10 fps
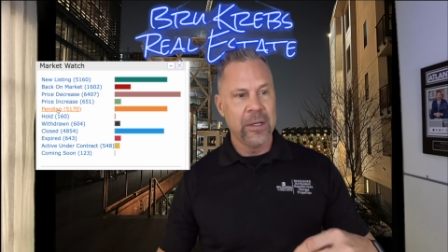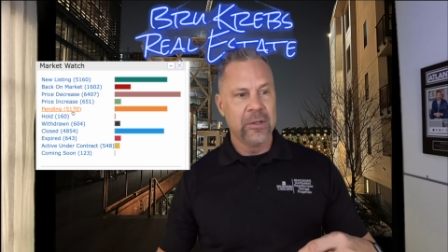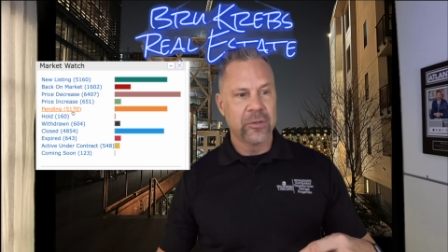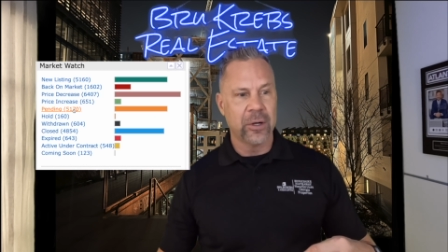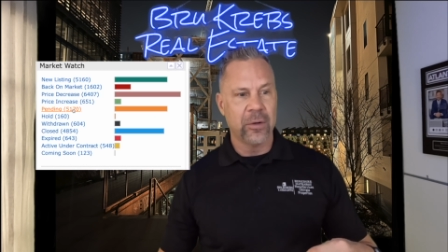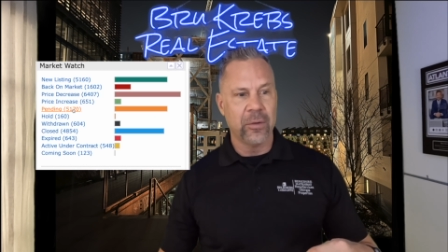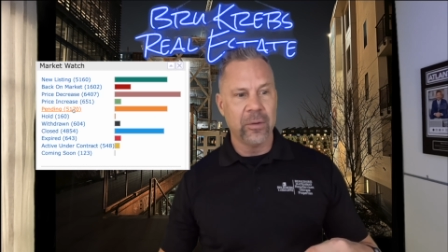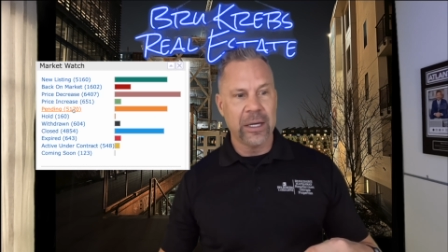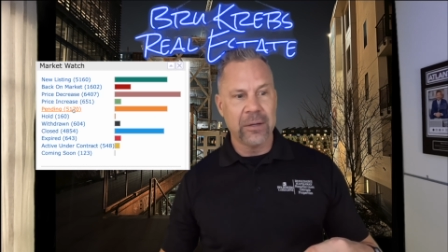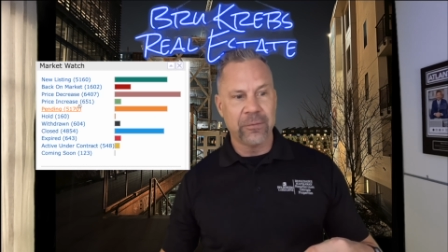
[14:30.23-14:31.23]
So
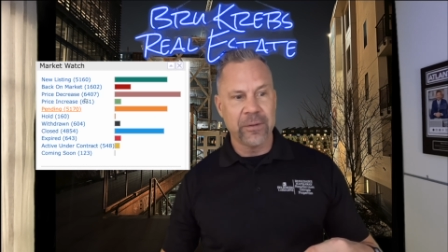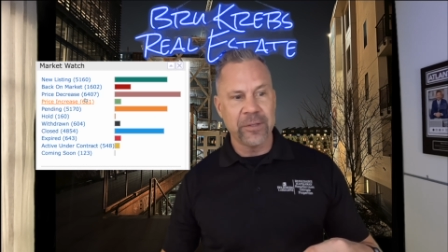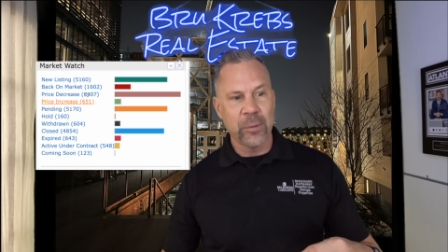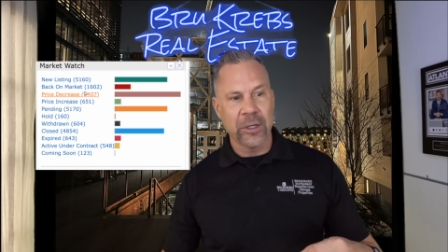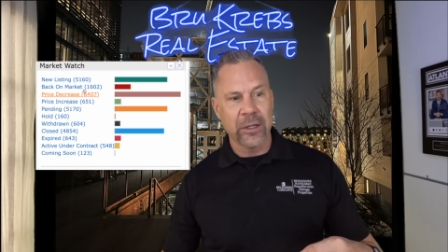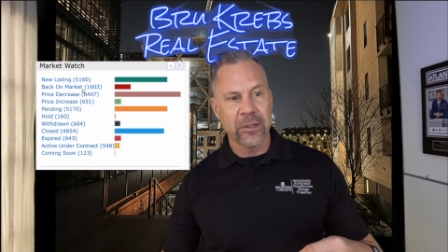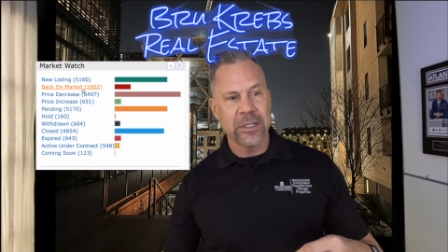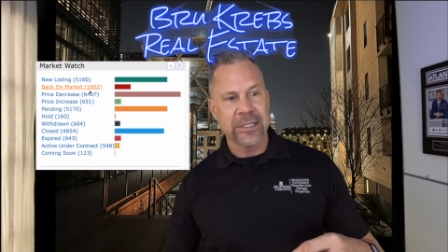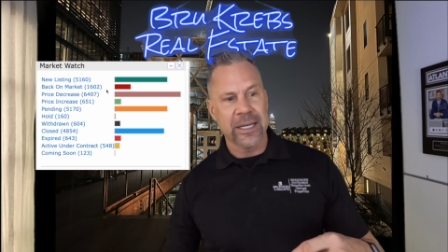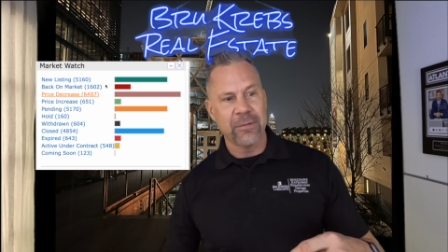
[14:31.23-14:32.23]
if
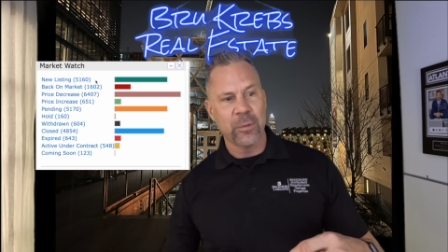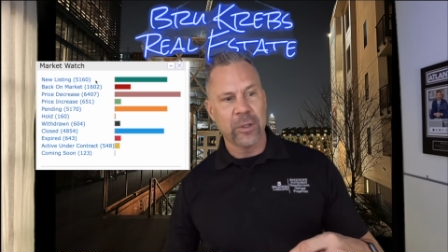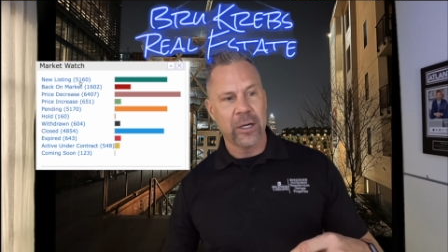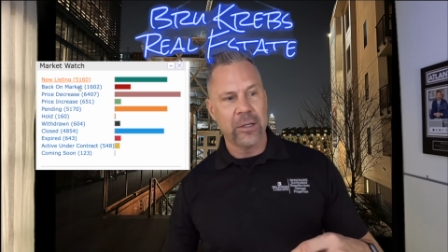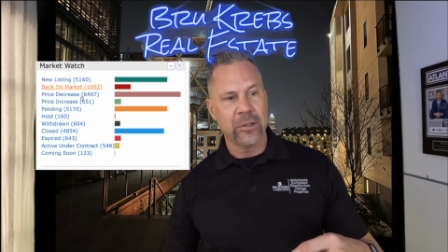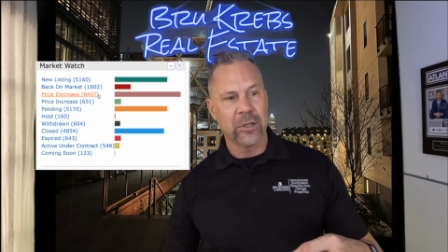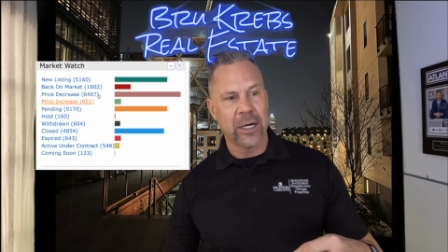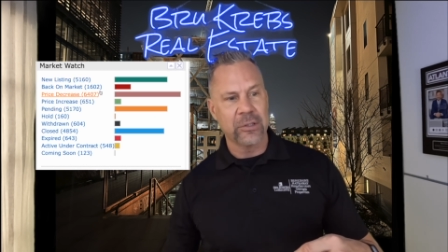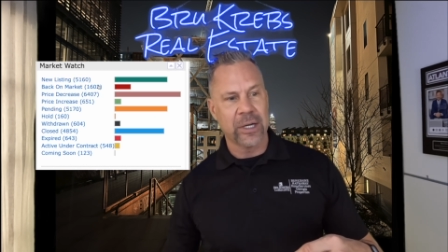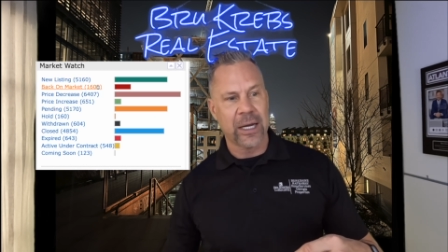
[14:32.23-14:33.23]
5,170 went under
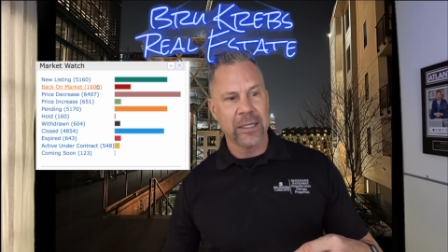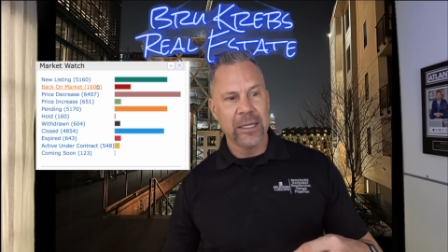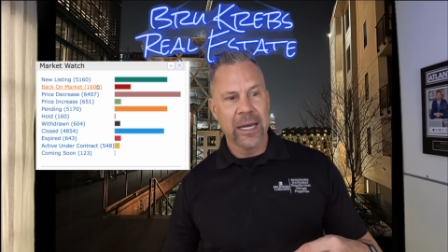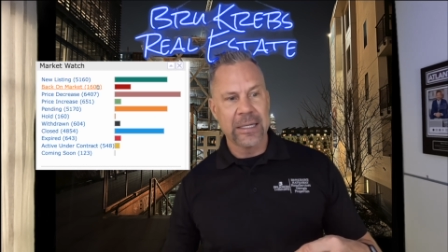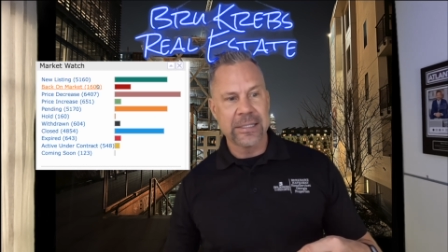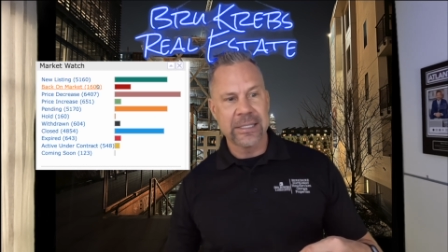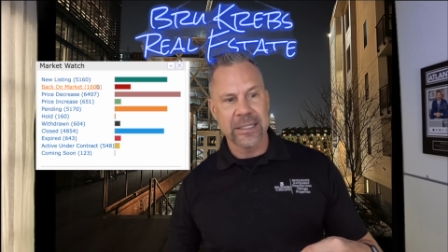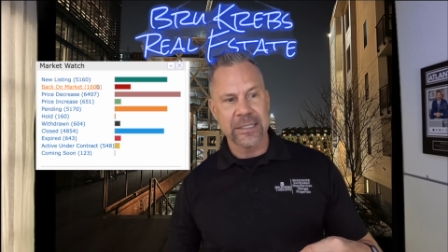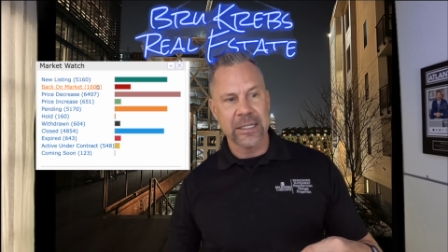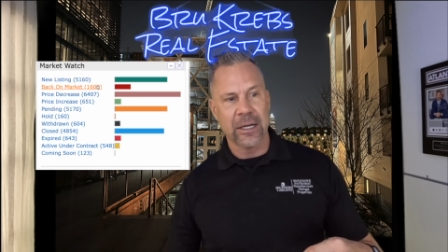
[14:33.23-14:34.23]
contract and
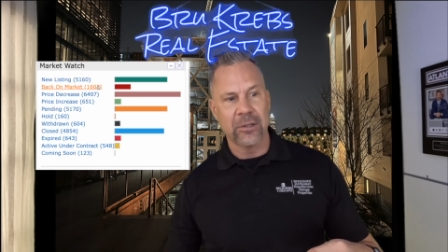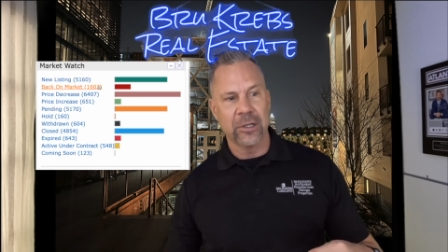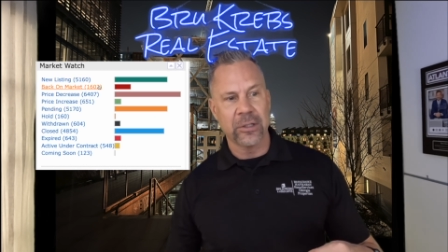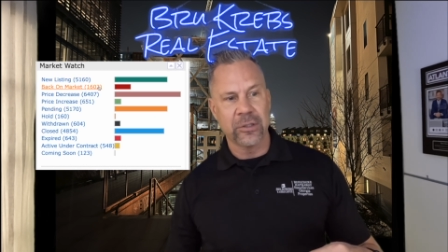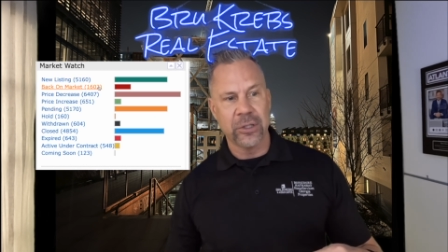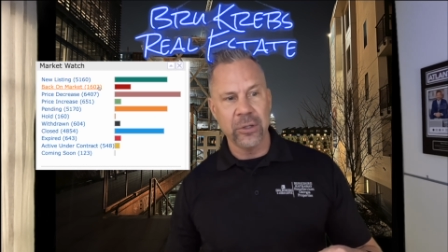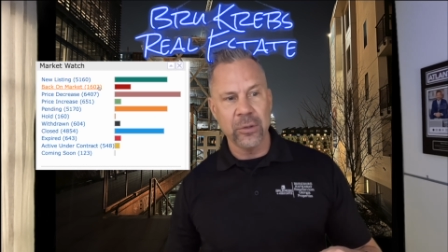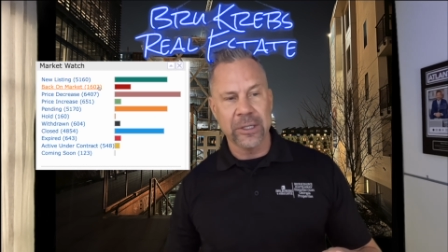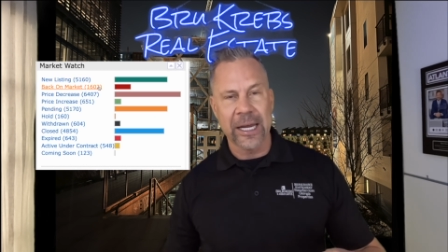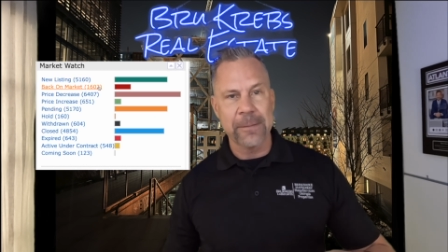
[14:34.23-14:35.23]

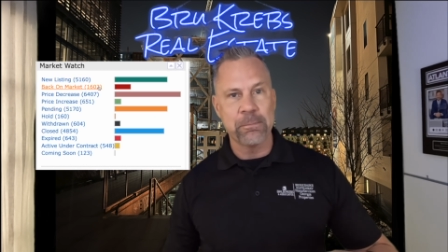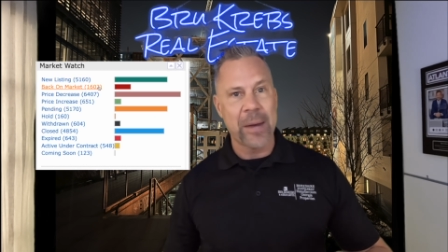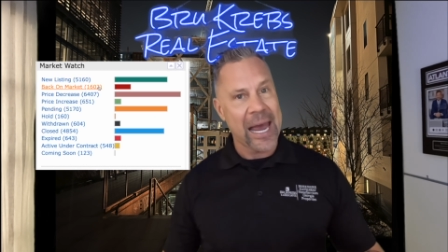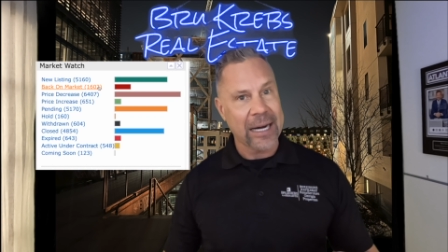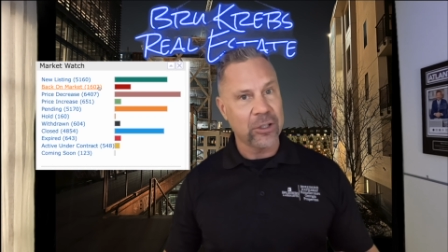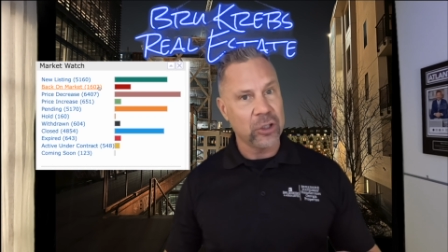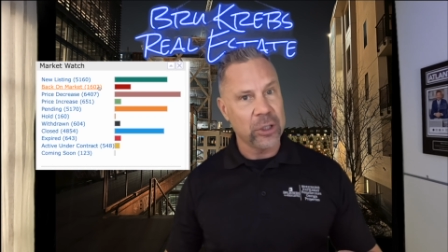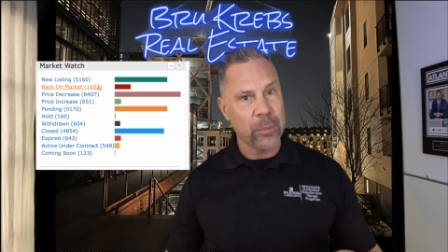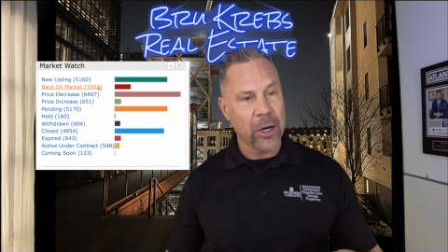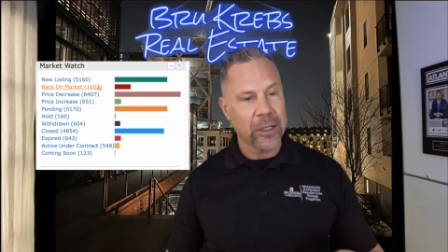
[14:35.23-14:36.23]
1,602 came back on
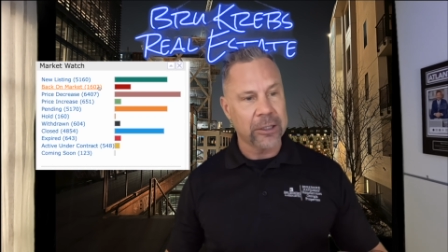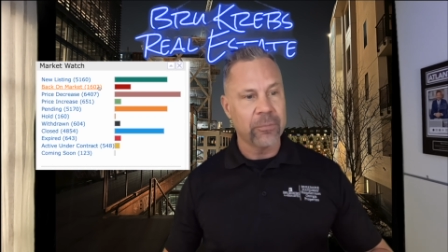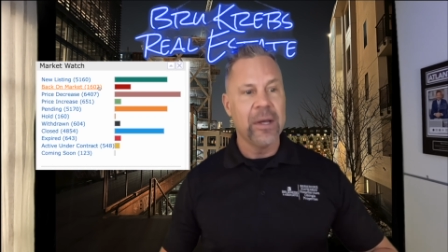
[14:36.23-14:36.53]
the market,